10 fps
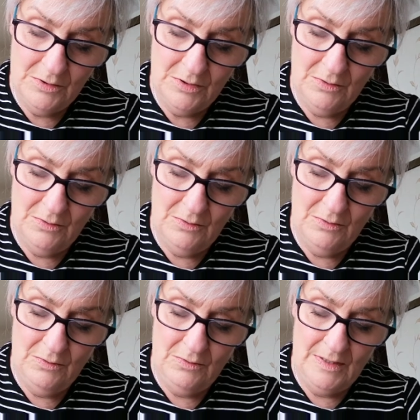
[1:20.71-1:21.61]

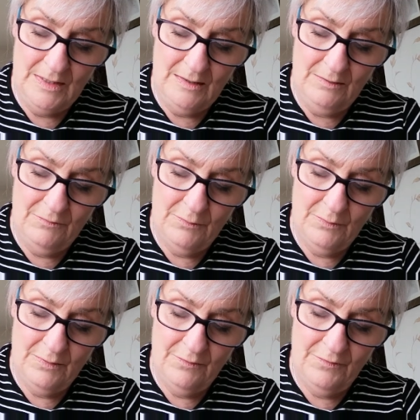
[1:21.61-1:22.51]
2, 3,
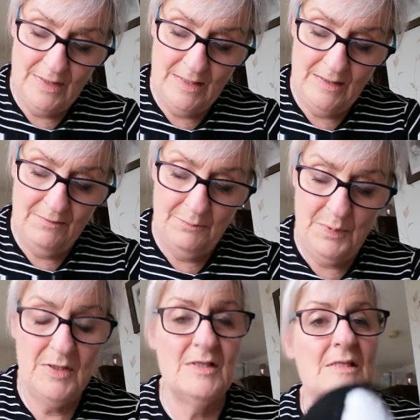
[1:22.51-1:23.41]
4, 5,
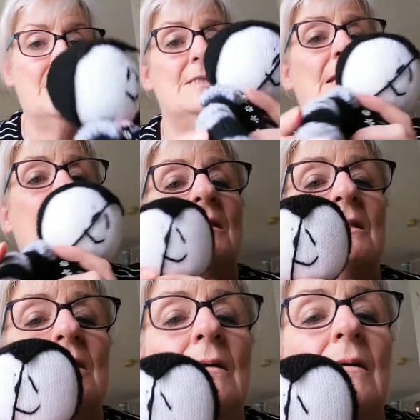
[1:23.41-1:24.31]
about
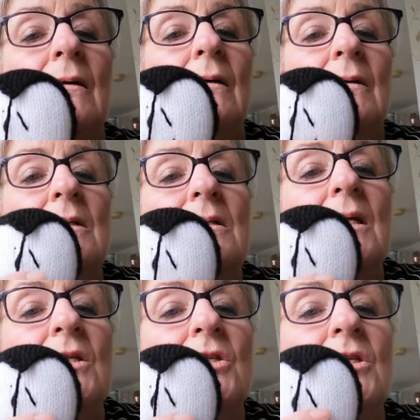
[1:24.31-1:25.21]
6
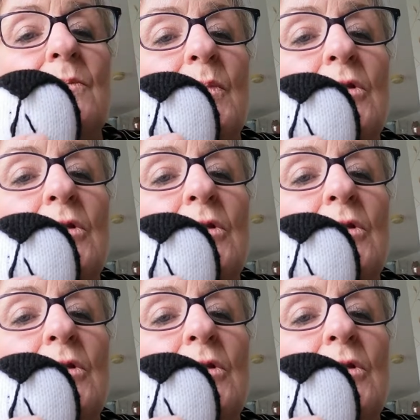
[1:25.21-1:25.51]
stitches